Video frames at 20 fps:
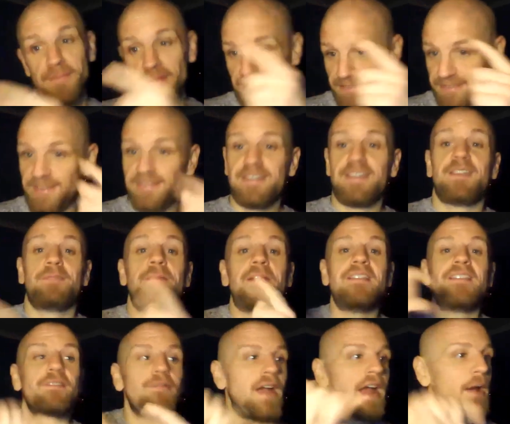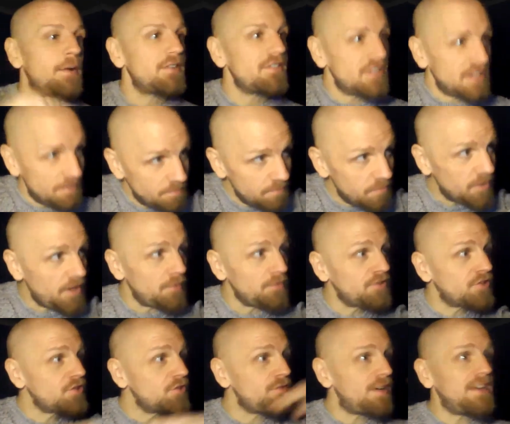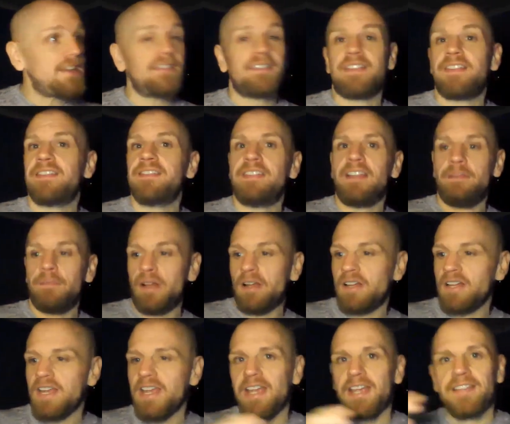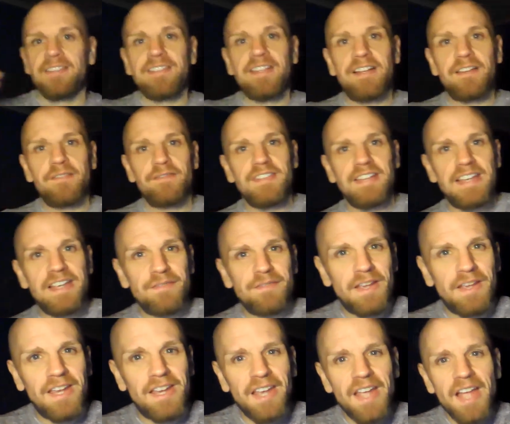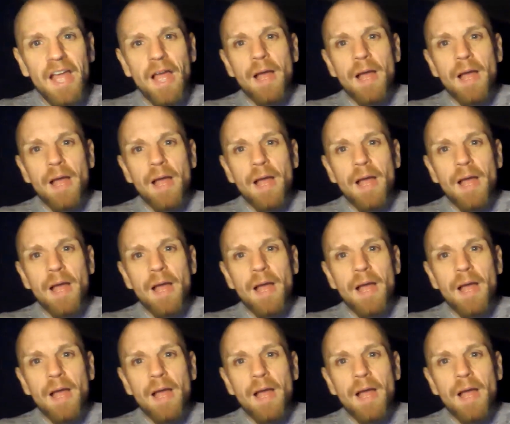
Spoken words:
So she spins around and she goes straight into the cinema instead of TV.